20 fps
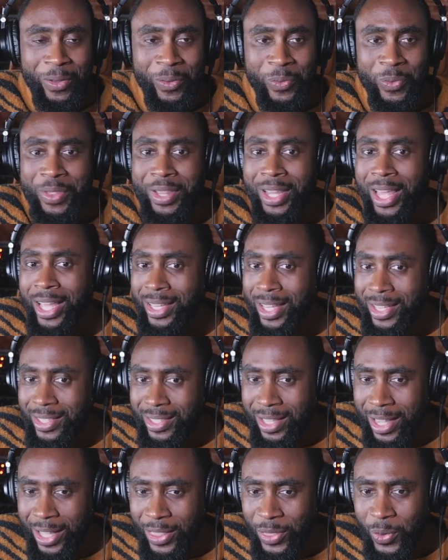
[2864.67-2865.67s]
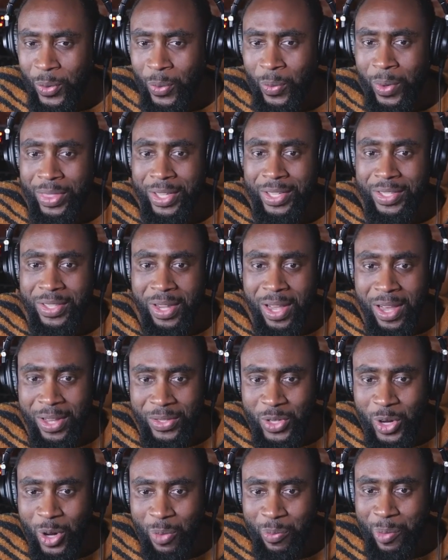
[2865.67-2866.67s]
let's think through what these long
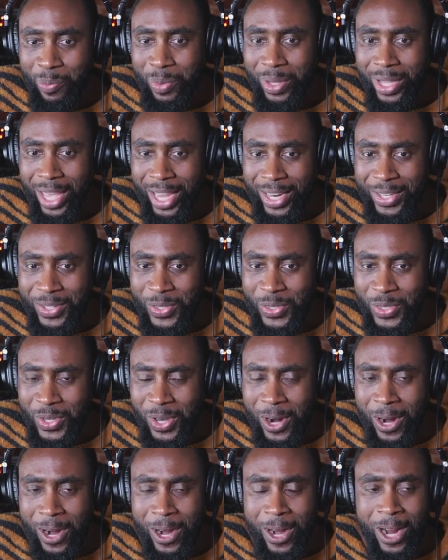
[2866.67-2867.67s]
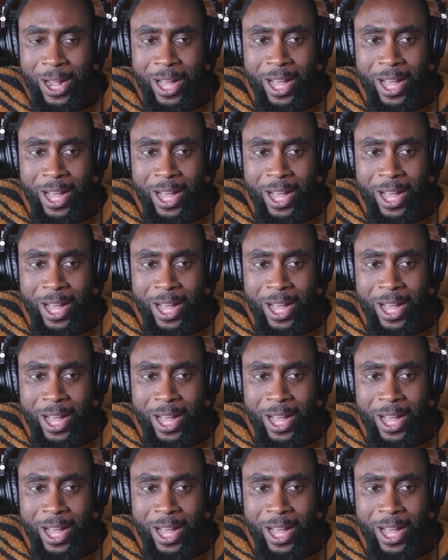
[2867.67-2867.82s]
term implications are.